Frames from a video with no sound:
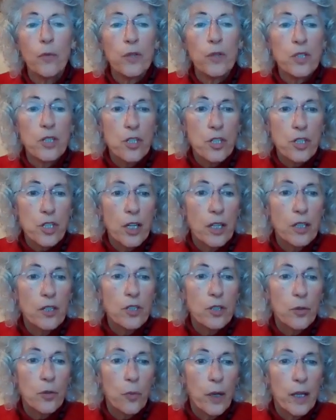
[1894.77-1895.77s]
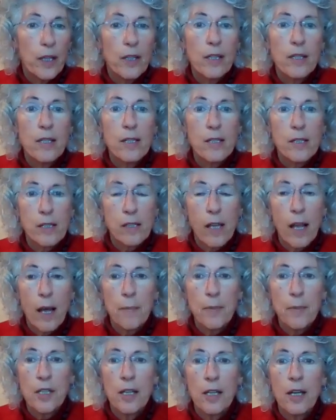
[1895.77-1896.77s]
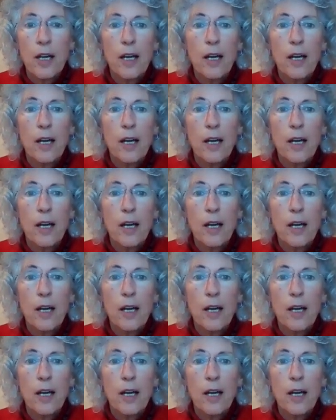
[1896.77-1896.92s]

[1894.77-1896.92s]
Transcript: was to change the way that he slept.